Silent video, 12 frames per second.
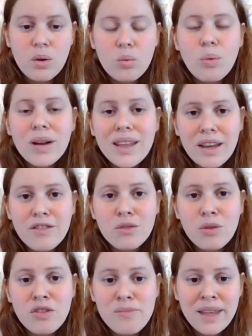What a gift
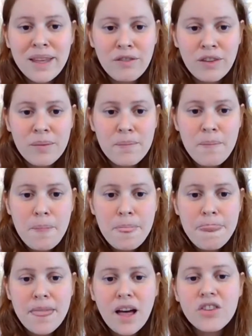we've been given,
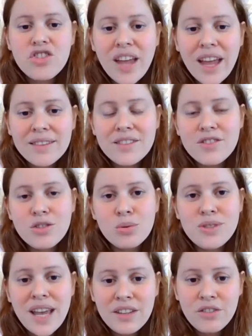a chance to
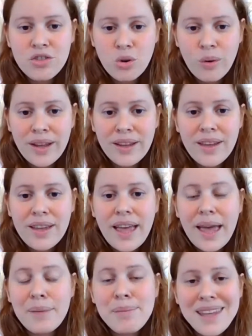taste joy
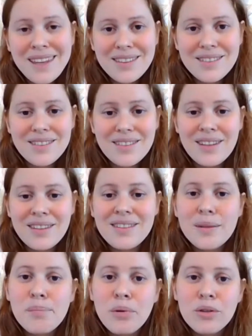and peace in
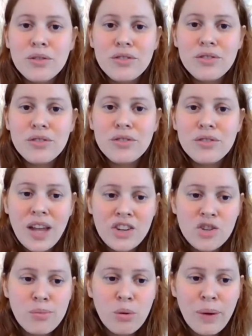simple,
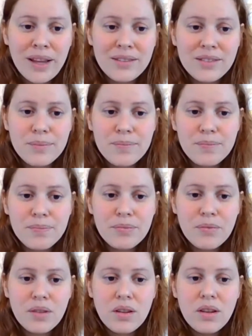tangible ways.
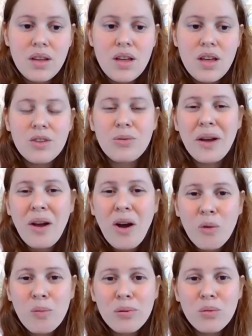So I
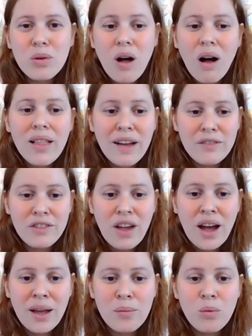hope we'll all have
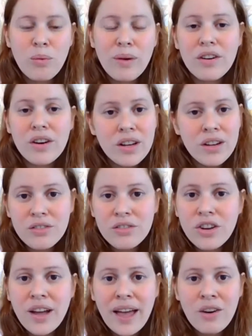time, whether in a
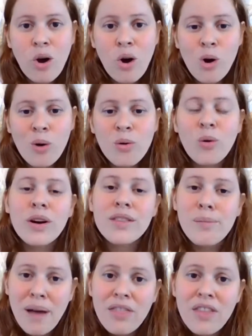sukkah at home or in the
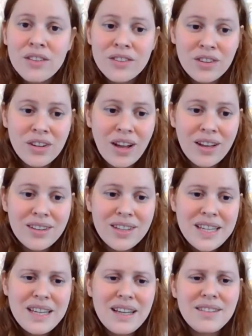Bethel sukkah,
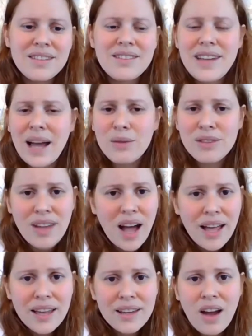to sit
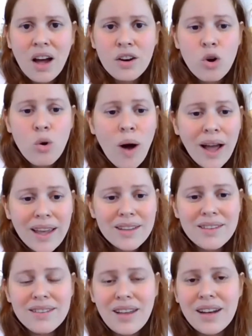outside on a
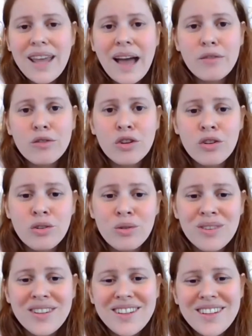quiet, sunny
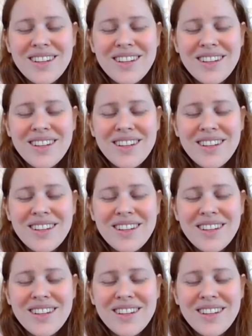afternoon,